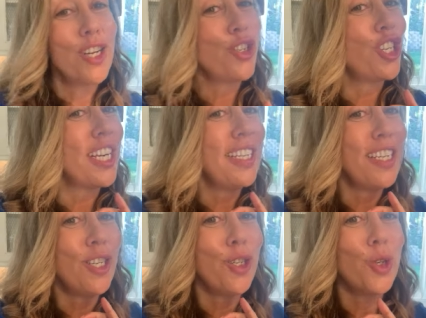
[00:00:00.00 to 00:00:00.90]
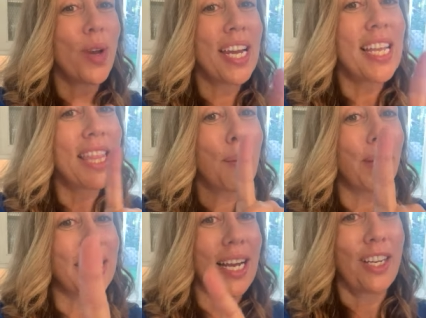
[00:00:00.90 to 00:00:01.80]
she didn't do anything
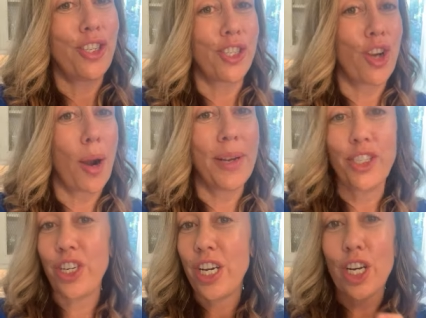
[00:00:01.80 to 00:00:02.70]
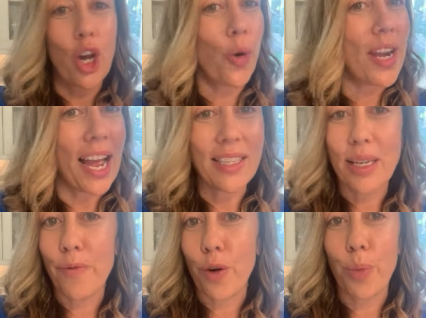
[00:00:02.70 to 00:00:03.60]
but touch his garment. She didn't go and
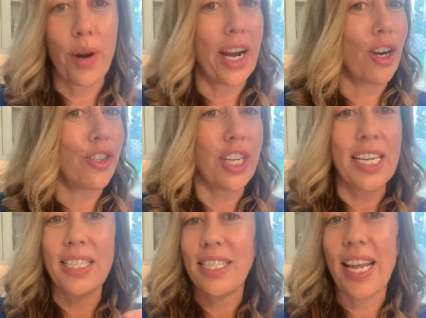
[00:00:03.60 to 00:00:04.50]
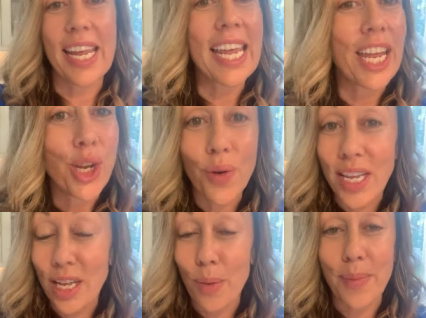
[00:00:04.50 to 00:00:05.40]
ask him for prayer. She didn't say, Can you
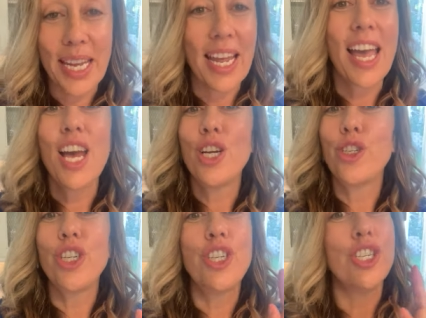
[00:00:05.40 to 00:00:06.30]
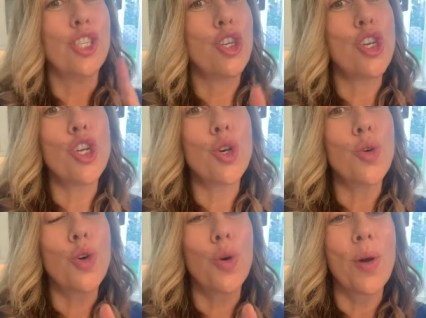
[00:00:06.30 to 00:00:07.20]
heal me? She just
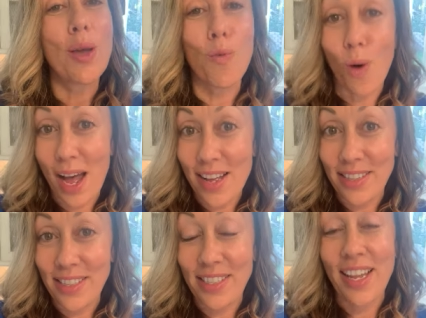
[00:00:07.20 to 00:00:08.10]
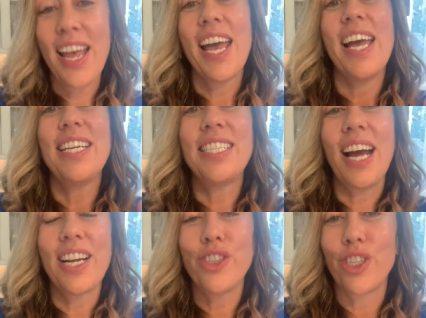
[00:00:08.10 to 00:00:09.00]
knew who he was and
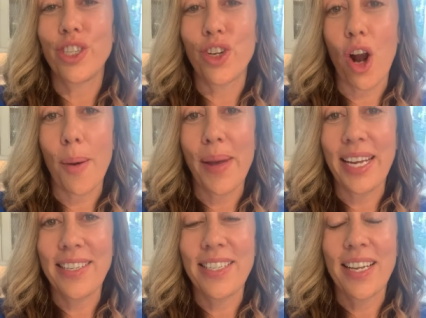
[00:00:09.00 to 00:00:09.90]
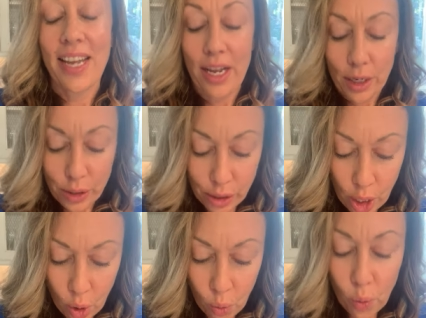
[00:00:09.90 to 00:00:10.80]
touched his garment.
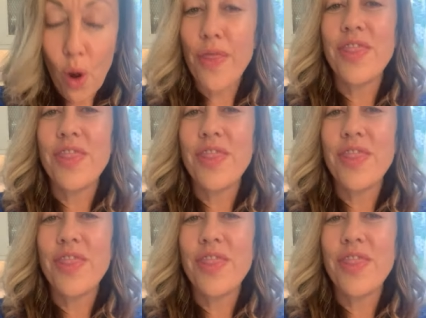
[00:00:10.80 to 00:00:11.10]
So